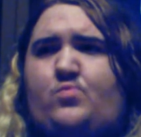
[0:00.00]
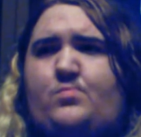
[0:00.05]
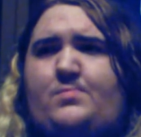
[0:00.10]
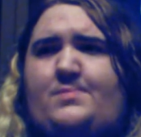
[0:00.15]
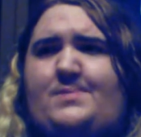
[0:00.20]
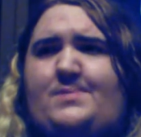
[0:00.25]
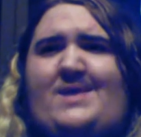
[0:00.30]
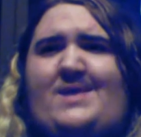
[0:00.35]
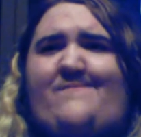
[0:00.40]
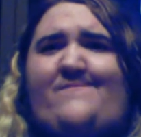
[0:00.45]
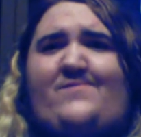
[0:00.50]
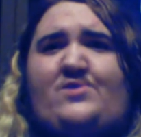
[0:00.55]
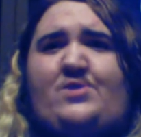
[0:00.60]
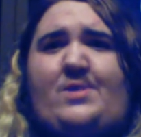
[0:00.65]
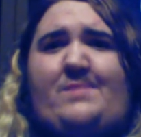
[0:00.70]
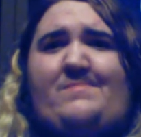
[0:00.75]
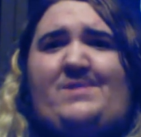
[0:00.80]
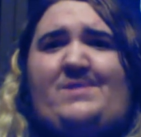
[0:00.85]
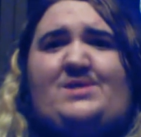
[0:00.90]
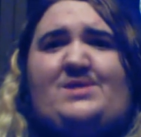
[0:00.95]
need for you to
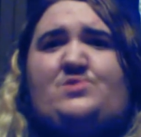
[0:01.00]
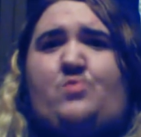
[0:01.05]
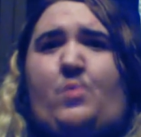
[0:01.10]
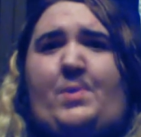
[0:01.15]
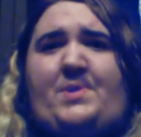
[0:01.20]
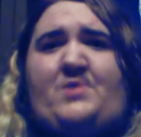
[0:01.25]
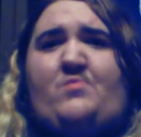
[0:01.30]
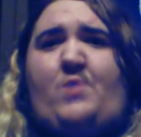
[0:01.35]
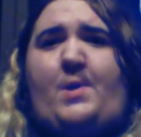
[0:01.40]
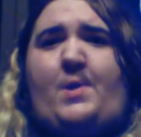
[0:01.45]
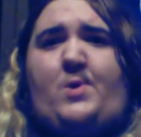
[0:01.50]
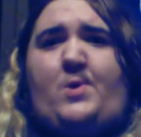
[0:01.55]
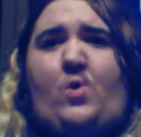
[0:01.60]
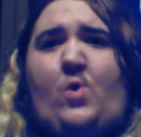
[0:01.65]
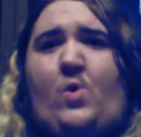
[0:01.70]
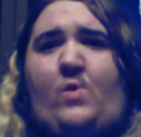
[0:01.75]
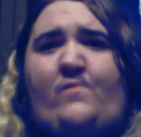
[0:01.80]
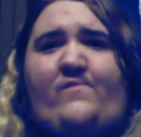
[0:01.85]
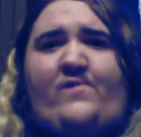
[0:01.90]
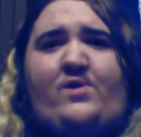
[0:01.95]
be 21 or
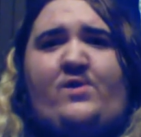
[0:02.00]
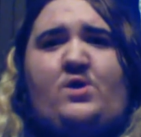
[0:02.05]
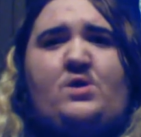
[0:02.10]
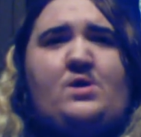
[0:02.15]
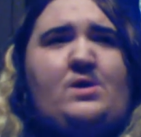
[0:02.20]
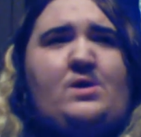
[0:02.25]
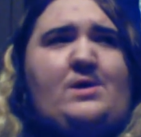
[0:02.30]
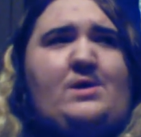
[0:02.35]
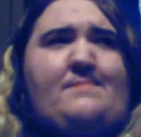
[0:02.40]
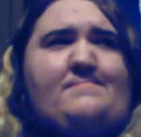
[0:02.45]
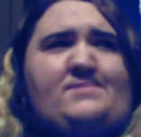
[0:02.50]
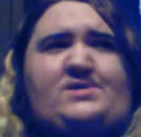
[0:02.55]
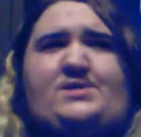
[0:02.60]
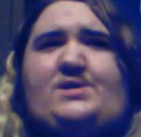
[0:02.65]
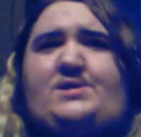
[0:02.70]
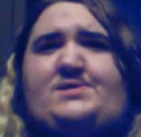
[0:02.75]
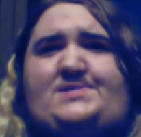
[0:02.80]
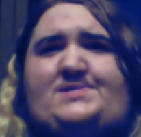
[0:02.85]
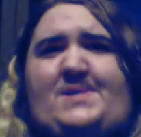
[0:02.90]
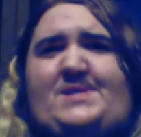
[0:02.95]
older,
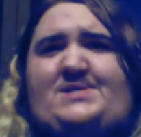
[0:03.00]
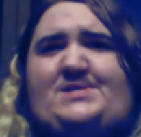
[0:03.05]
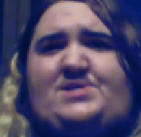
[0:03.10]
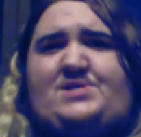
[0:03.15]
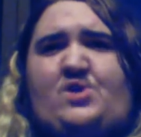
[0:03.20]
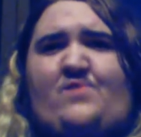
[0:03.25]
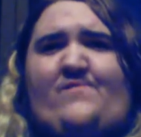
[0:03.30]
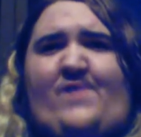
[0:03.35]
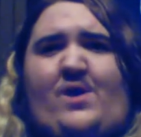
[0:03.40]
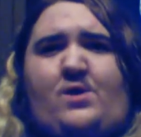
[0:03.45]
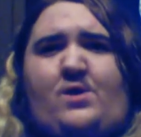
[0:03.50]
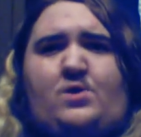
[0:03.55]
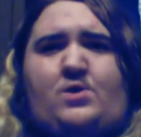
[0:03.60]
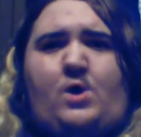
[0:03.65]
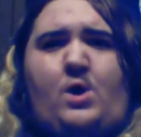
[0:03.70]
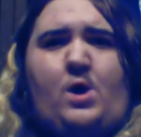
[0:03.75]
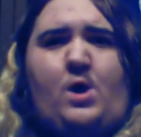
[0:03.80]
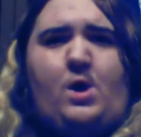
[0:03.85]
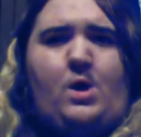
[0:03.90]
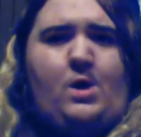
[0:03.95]
because they serve
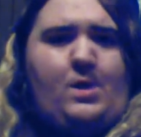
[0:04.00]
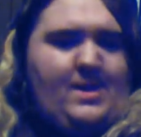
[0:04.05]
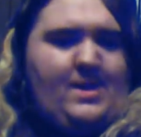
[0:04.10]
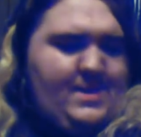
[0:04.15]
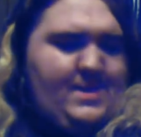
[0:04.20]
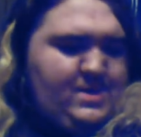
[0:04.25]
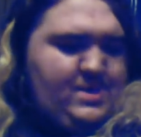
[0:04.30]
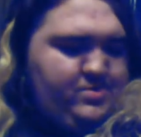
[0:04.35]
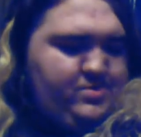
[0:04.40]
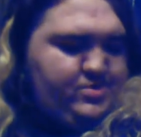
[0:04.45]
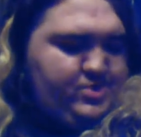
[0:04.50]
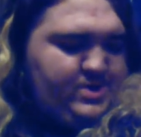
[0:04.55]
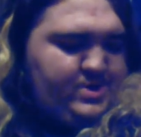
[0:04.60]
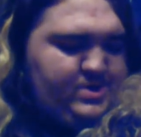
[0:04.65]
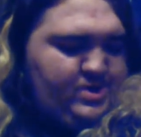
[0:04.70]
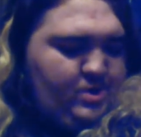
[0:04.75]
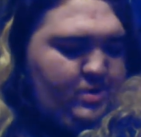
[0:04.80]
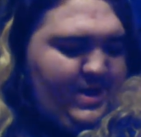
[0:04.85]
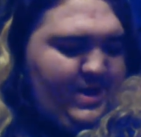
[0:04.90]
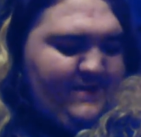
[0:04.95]
alcohol and they usually
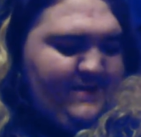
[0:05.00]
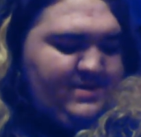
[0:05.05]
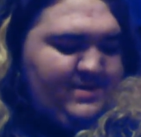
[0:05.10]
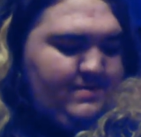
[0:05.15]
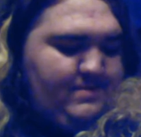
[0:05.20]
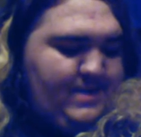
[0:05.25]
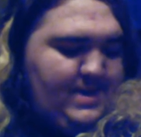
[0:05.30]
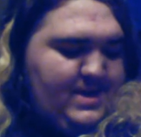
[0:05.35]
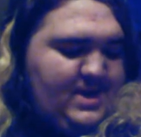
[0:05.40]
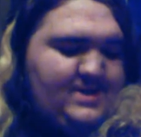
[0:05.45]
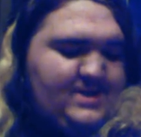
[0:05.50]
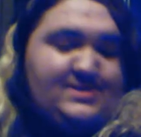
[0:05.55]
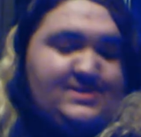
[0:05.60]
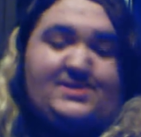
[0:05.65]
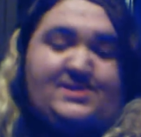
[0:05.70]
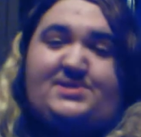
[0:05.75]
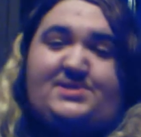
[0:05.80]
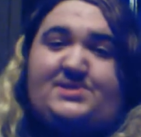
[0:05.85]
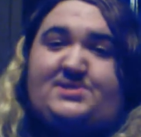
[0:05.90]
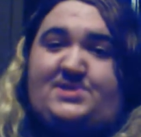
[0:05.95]
don't have comedians
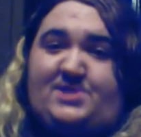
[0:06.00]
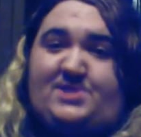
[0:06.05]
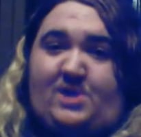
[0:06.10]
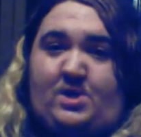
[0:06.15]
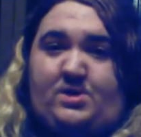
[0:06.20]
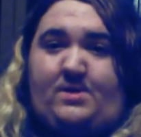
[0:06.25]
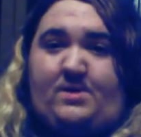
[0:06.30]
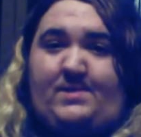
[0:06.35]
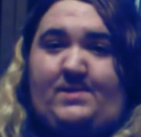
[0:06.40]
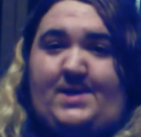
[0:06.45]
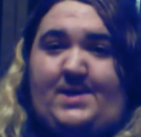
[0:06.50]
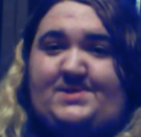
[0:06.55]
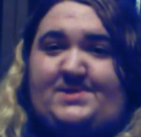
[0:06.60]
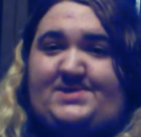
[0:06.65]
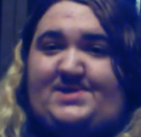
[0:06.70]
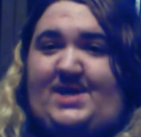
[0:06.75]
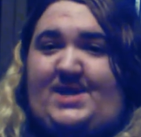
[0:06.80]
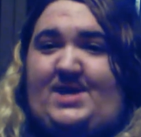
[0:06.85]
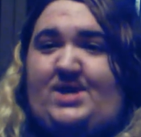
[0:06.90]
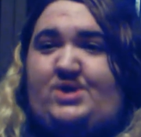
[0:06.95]
start coming on the
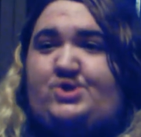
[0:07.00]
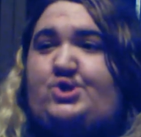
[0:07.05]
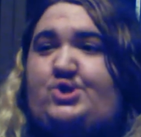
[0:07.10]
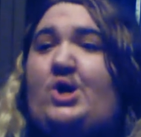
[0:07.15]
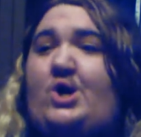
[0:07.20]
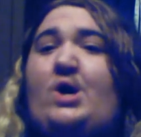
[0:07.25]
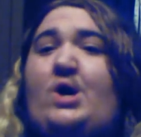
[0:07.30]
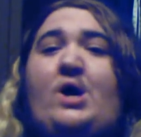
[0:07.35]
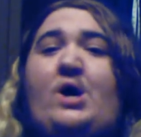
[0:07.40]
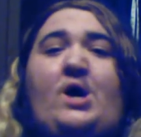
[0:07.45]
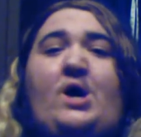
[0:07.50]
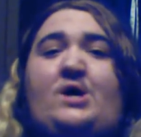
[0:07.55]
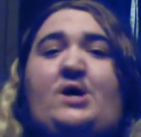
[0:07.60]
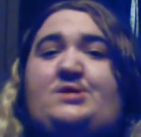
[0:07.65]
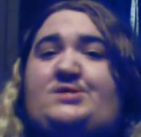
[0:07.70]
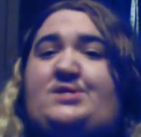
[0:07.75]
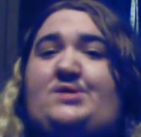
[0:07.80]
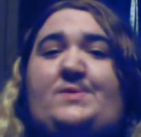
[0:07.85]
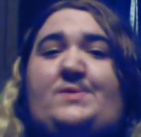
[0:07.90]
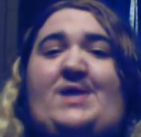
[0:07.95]
stage
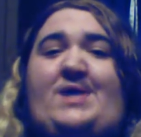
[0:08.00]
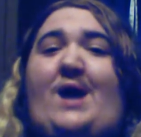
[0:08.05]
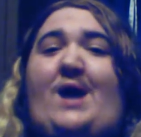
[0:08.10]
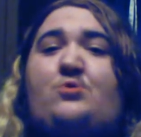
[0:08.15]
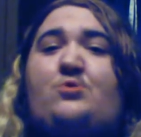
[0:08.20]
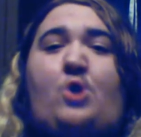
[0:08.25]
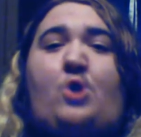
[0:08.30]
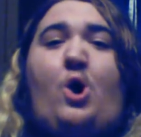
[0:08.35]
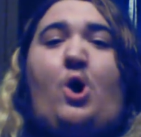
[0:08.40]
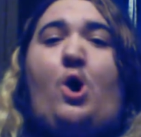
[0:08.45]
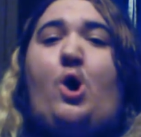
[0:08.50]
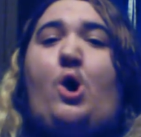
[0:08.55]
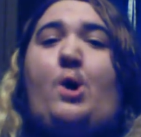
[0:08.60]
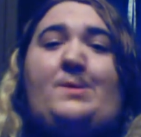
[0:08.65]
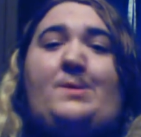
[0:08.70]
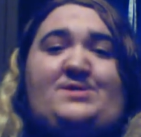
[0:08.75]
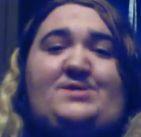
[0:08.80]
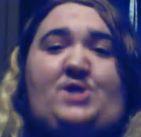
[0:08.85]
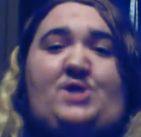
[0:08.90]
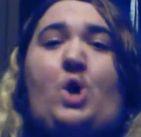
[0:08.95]
until the alcohol is
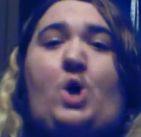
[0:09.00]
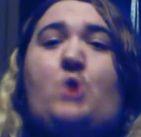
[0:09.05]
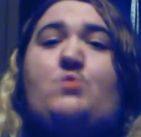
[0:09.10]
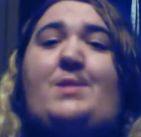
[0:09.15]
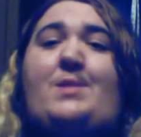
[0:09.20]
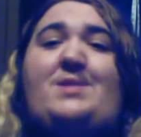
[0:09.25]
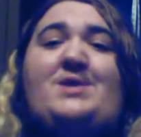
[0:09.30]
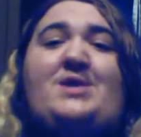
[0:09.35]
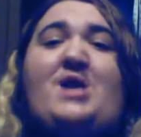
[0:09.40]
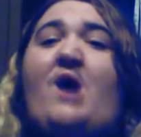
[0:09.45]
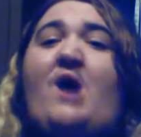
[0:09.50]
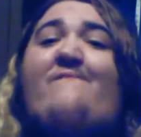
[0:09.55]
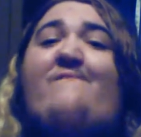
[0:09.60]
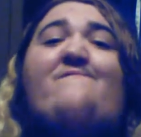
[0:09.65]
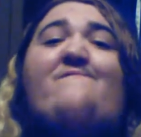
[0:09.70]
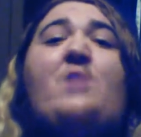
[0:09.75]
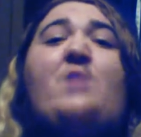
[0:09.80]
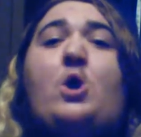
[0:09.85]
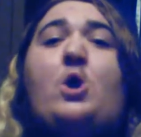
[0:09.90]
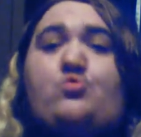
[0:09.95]
already
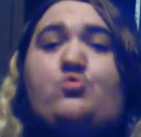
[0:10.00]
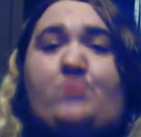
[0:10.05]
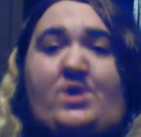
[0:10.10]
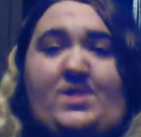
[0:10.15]
flowing.